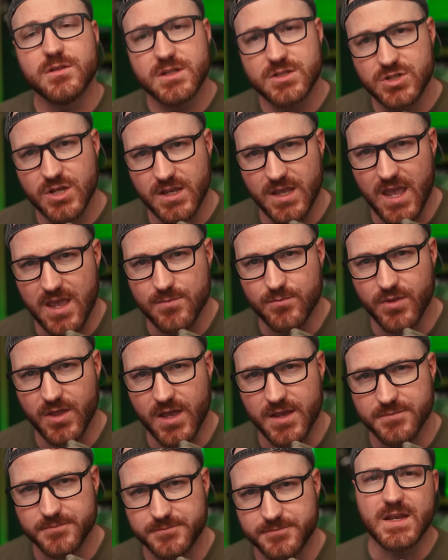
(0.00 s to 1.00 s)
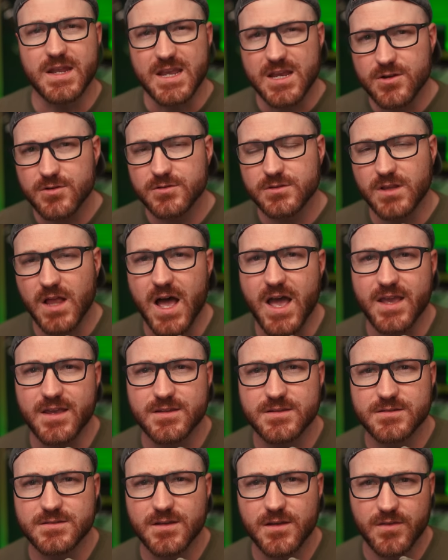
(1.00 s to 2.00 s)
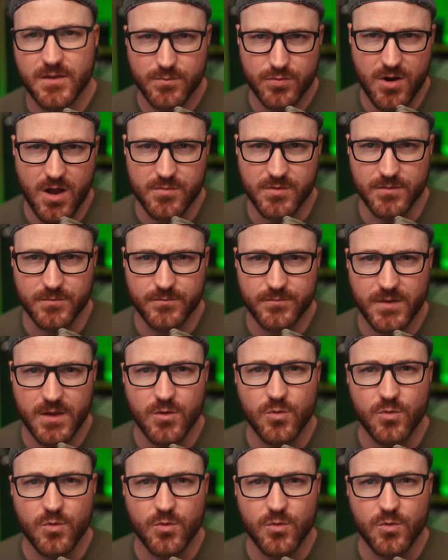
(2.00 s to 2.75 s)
legit gameplay. And here lies the problem.